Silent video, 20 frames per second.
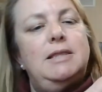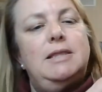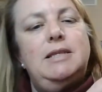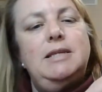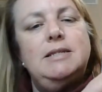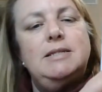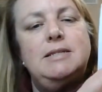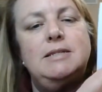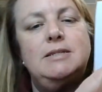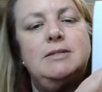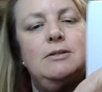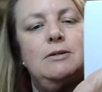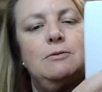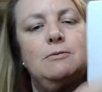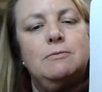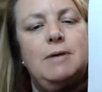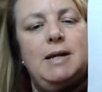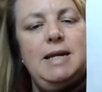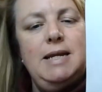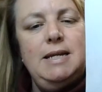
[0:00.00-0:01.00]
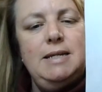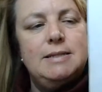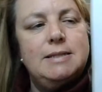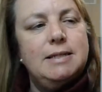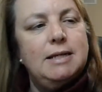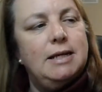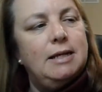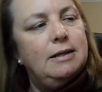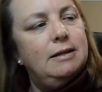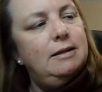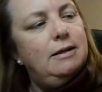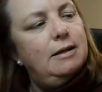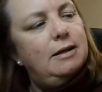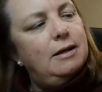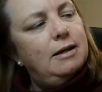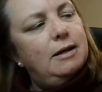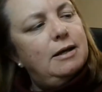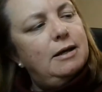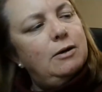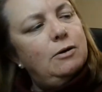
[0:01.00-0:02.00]
This is the raisin
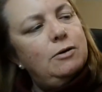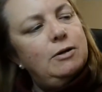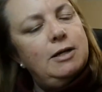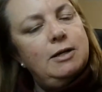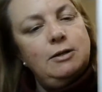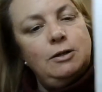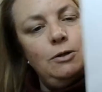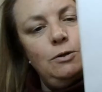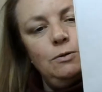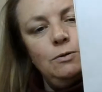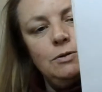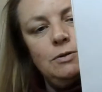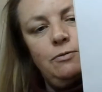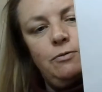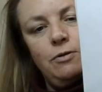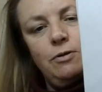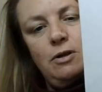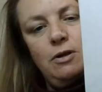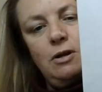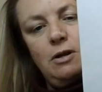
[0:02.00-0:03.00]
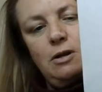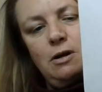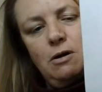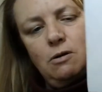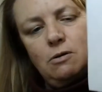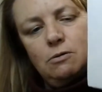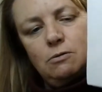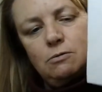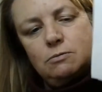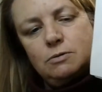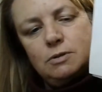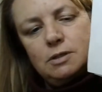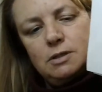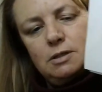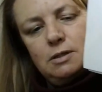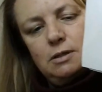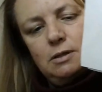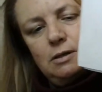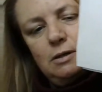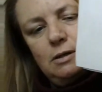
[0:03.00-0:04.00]
used for the nose